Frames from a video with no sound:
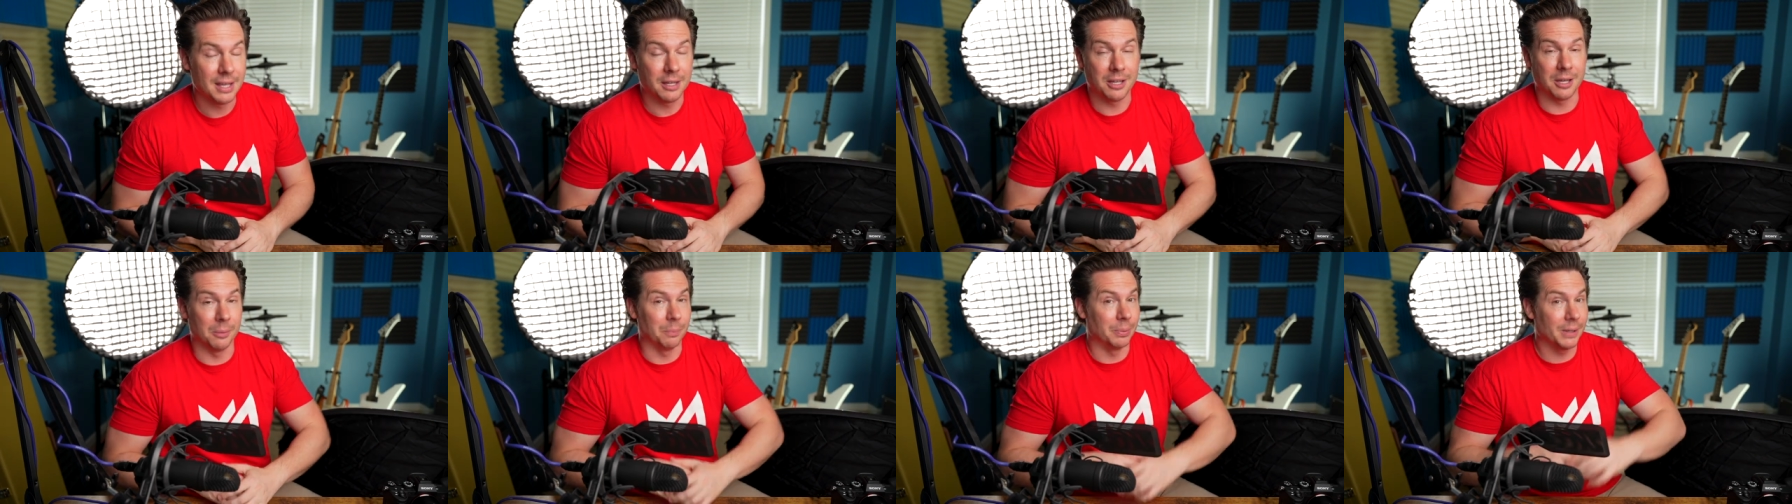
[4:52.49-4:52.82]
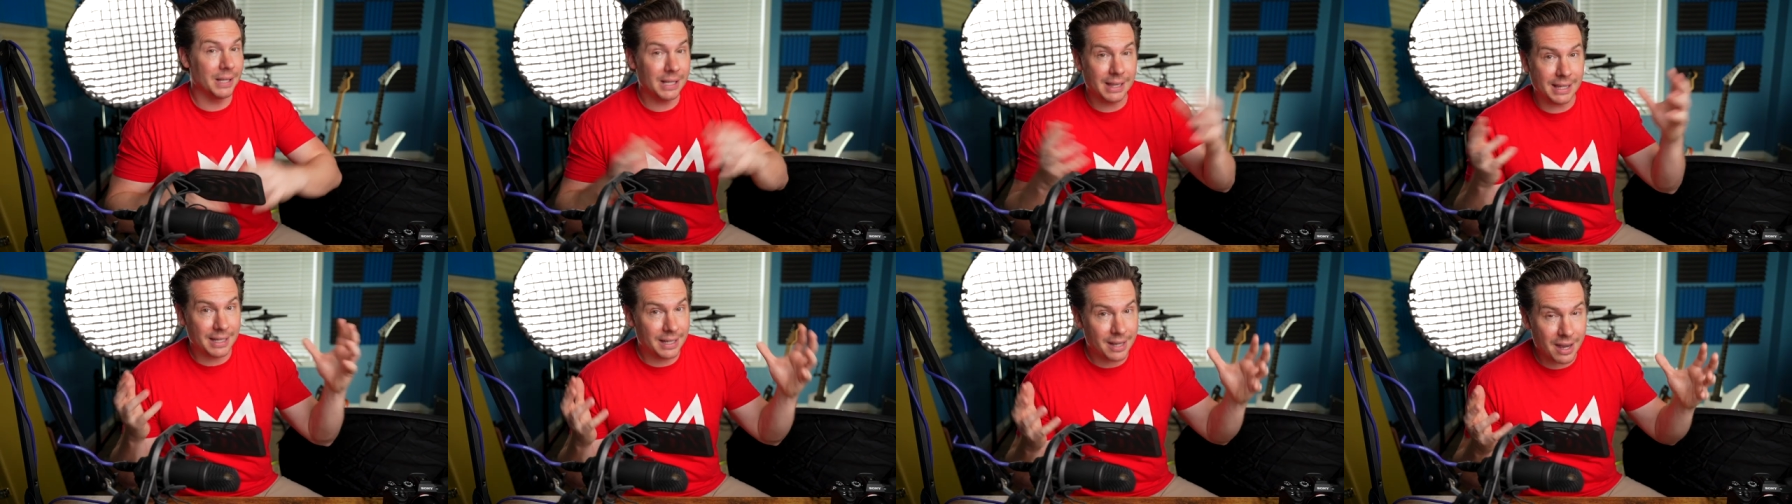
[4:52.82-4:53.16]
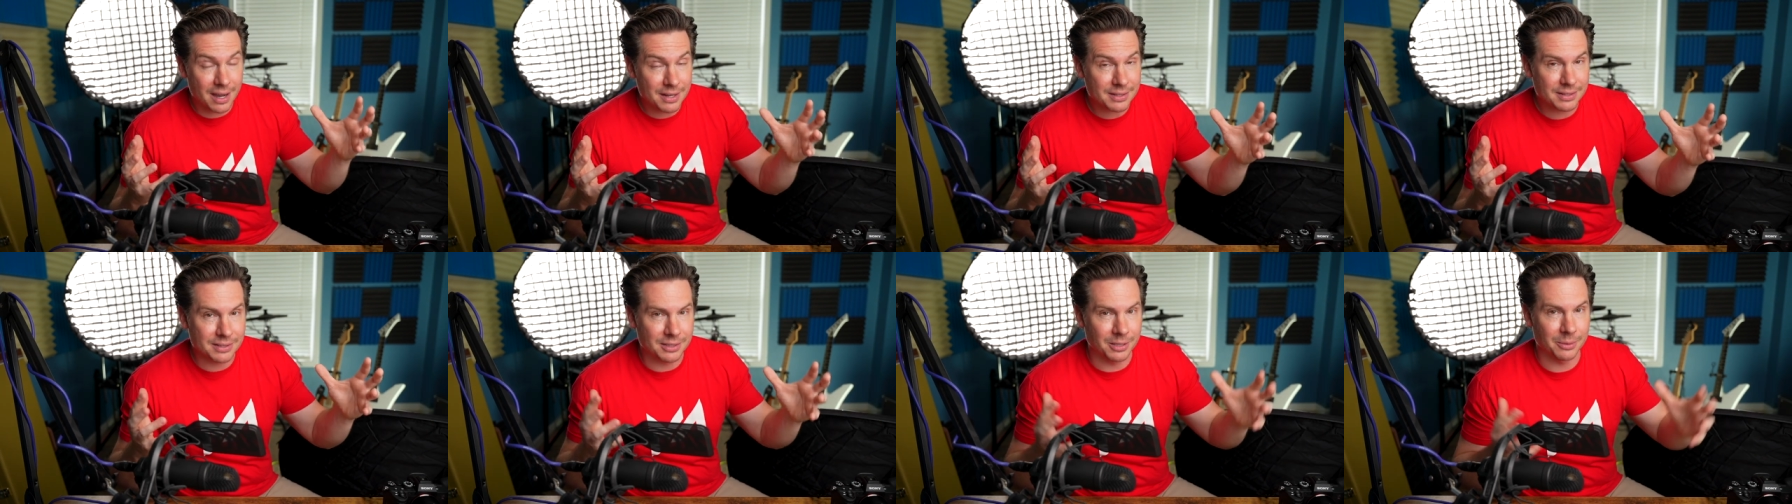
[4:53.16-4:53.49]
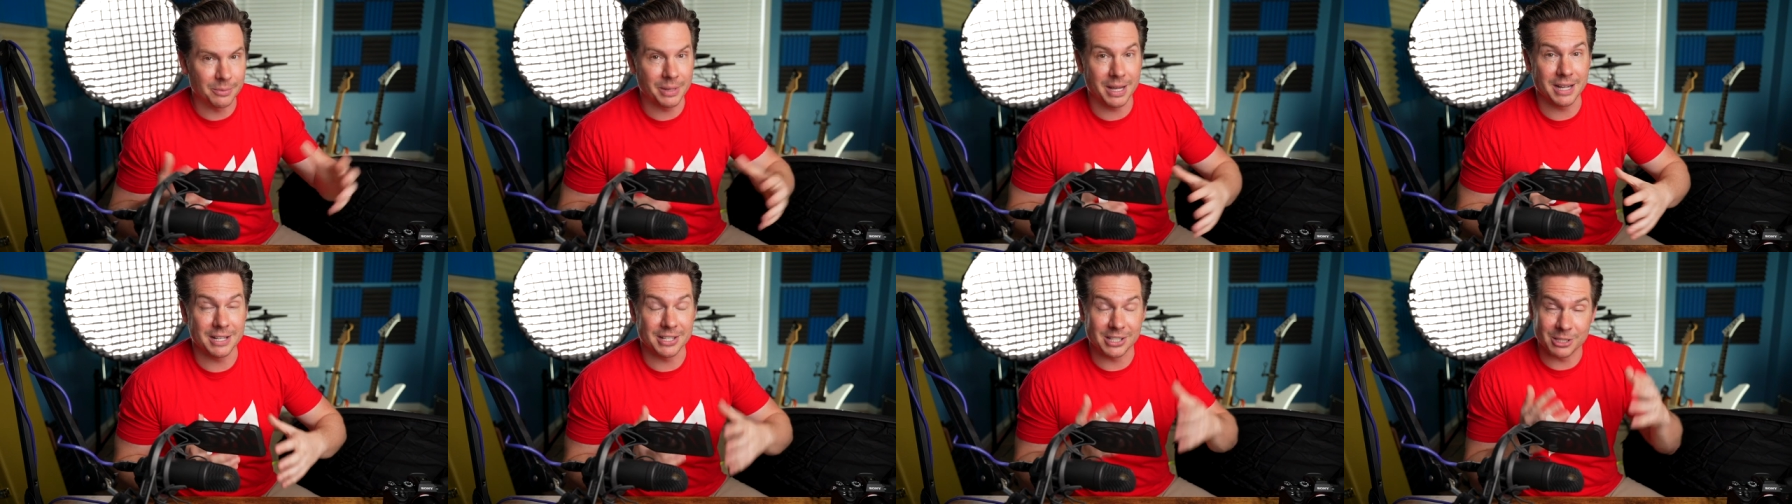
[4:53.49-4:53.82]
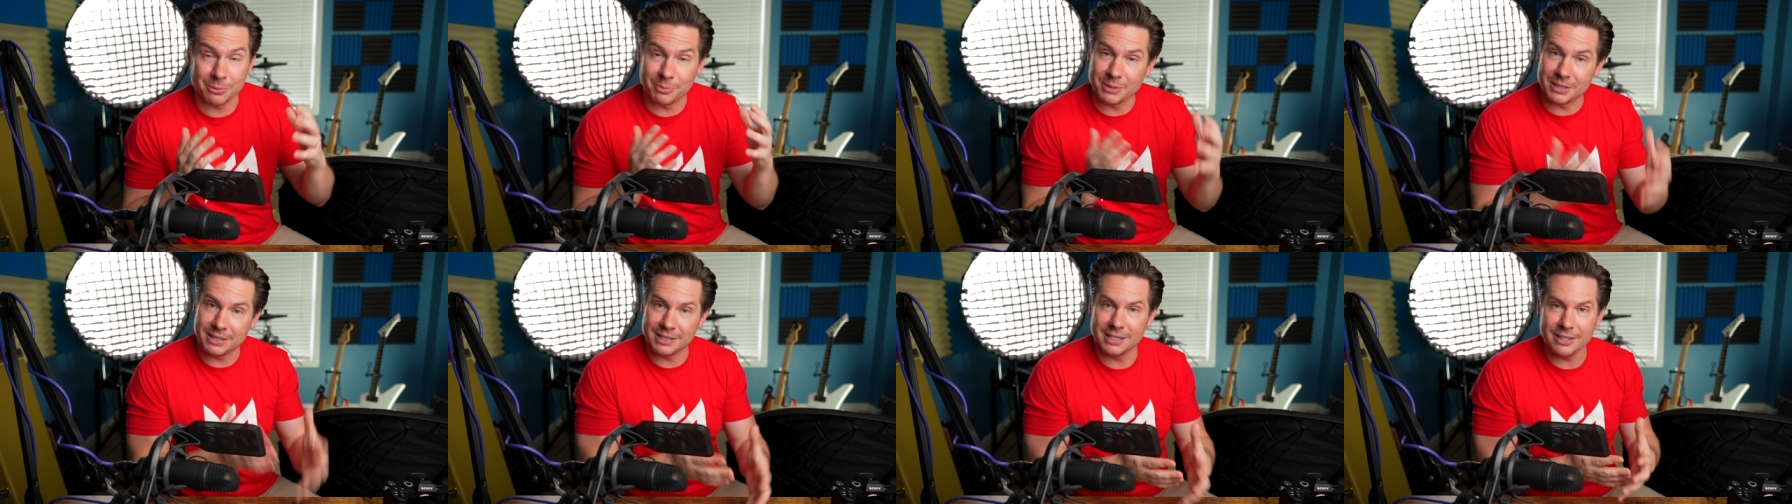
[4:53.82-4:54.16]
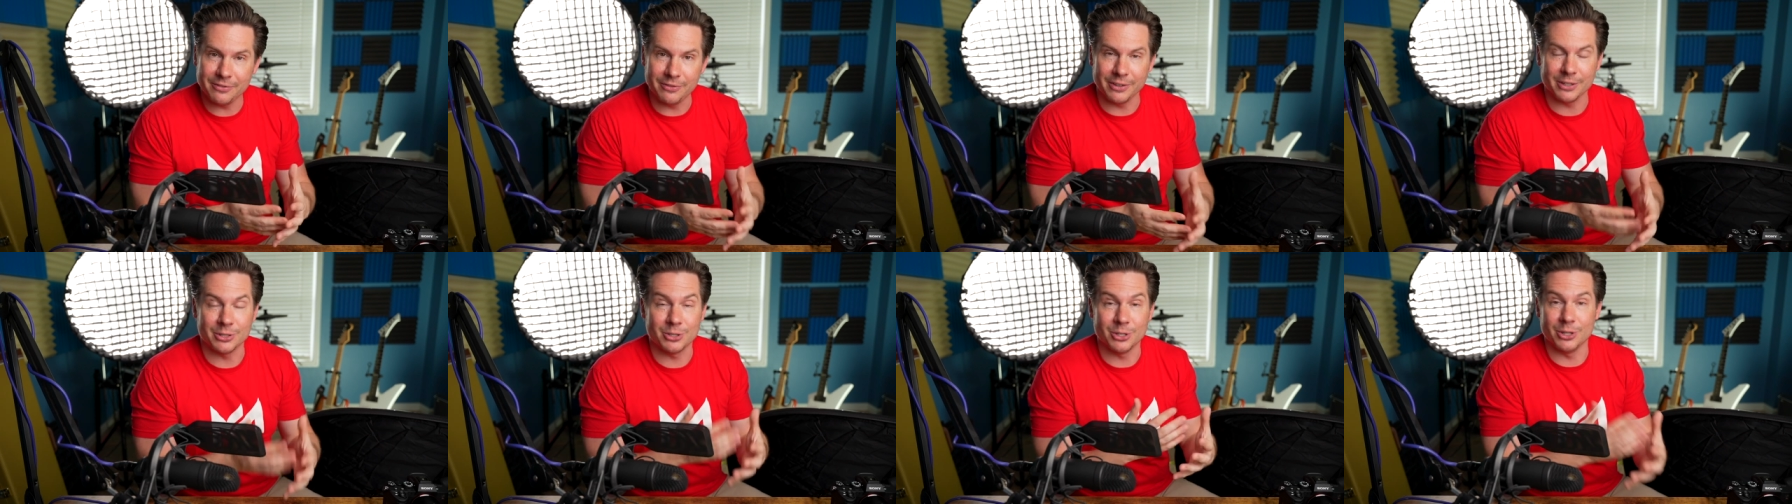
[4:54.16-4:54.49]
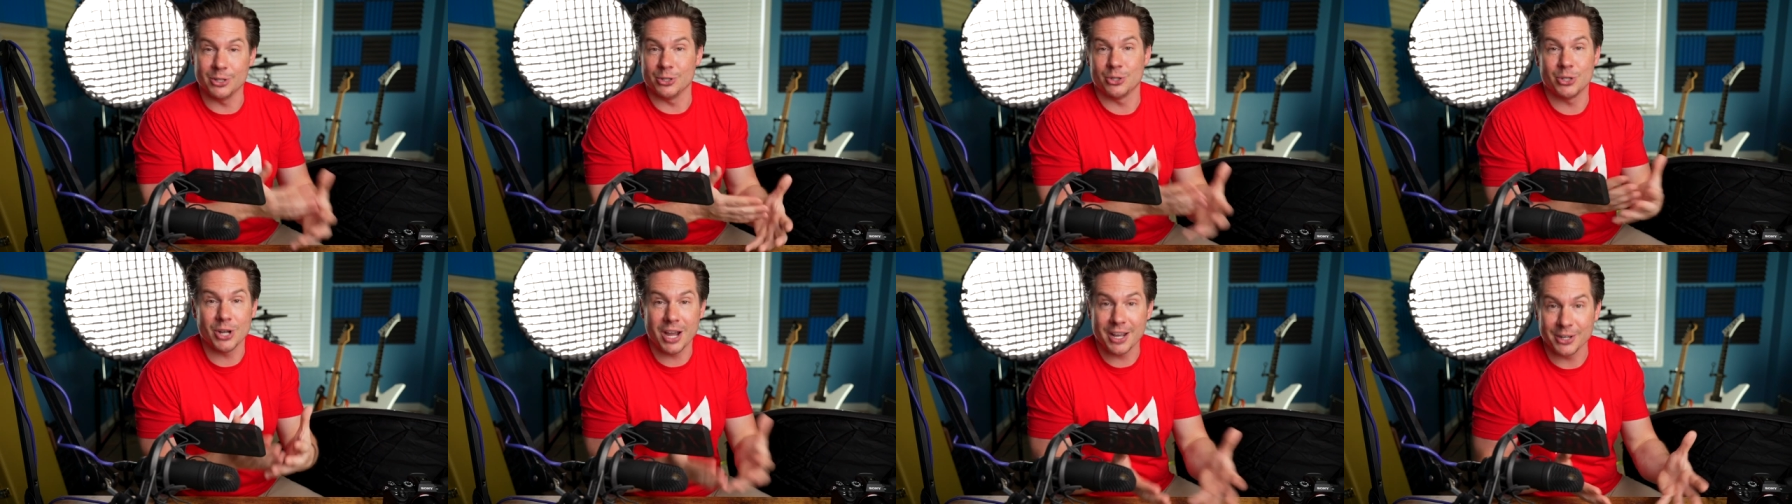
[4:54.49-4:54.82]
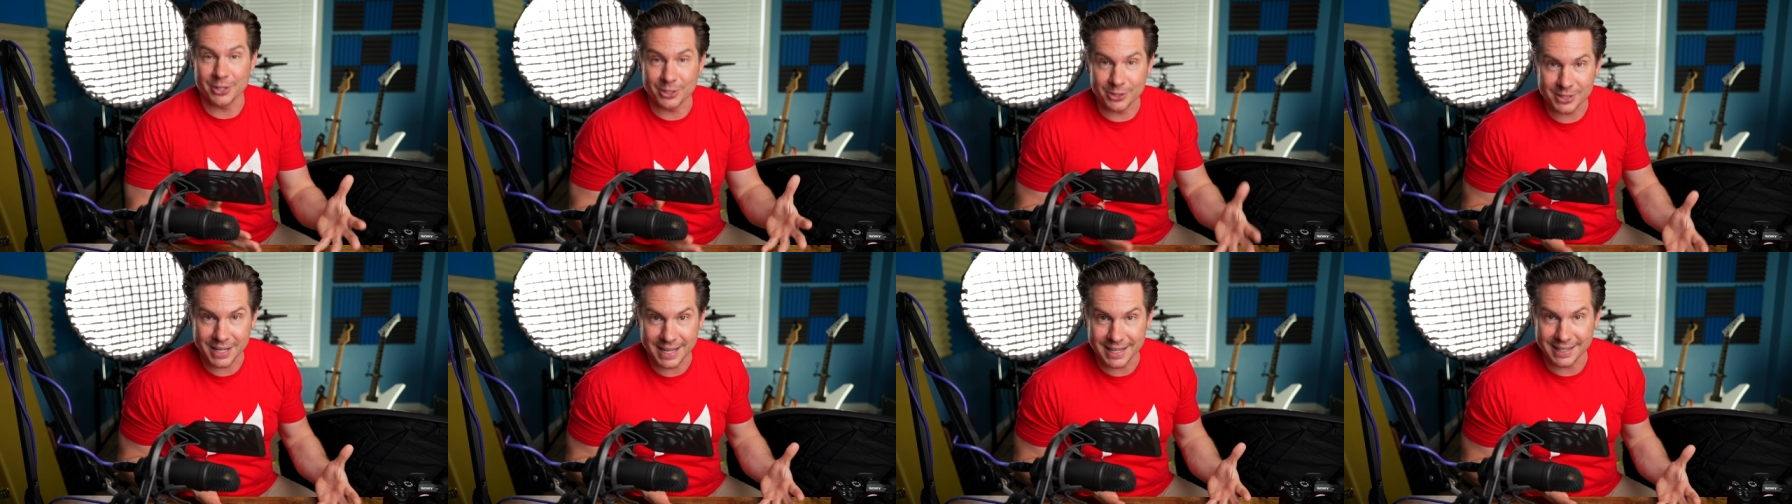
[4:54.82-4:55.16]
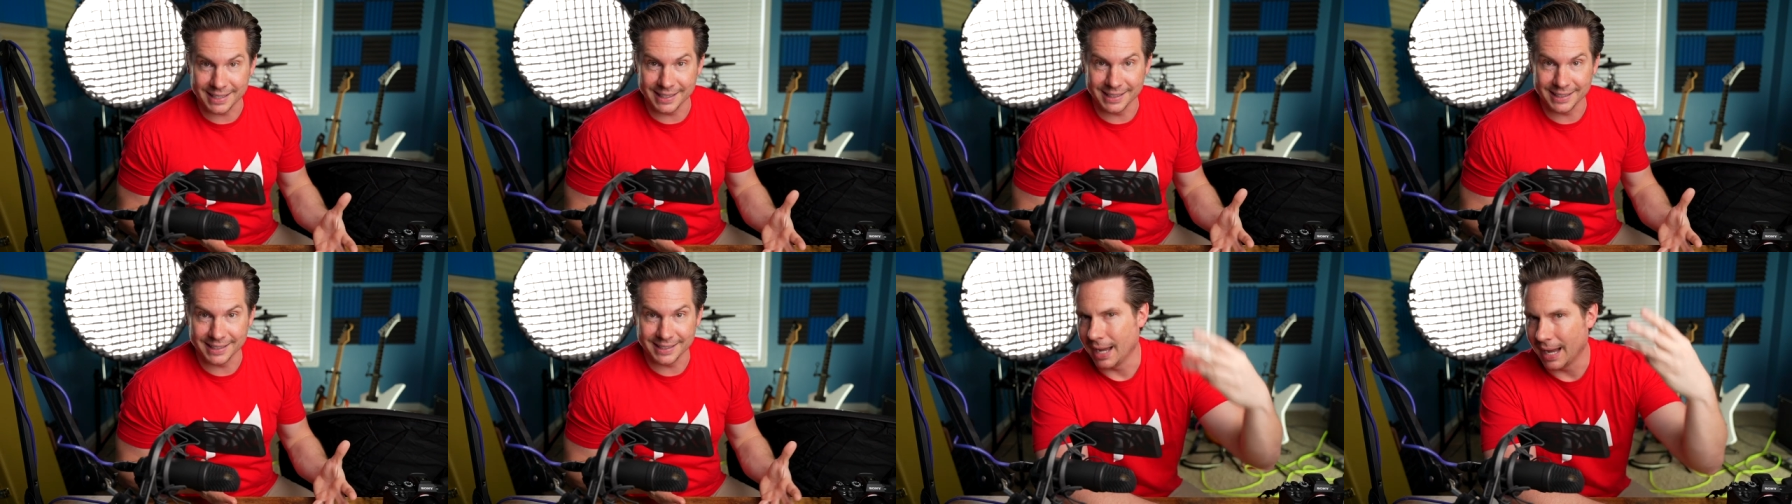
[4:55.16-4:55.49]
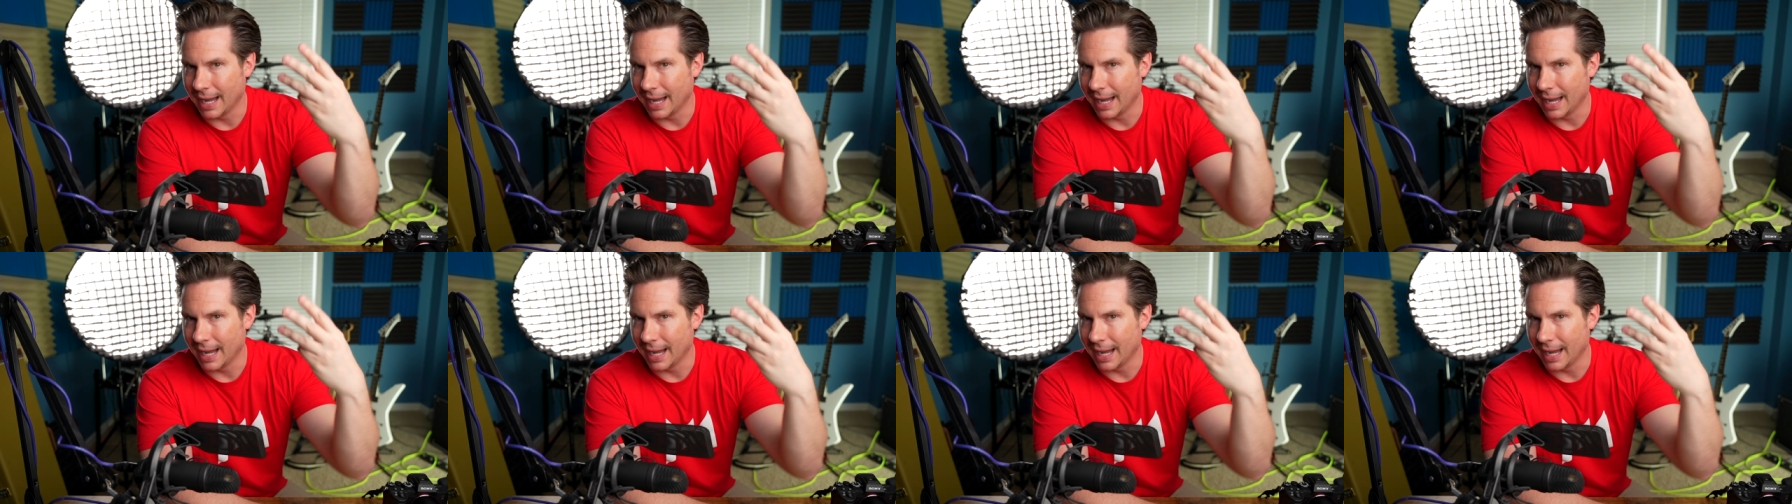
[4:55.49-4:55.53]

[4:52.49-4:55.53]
completely custom and specific to the shot you're taking.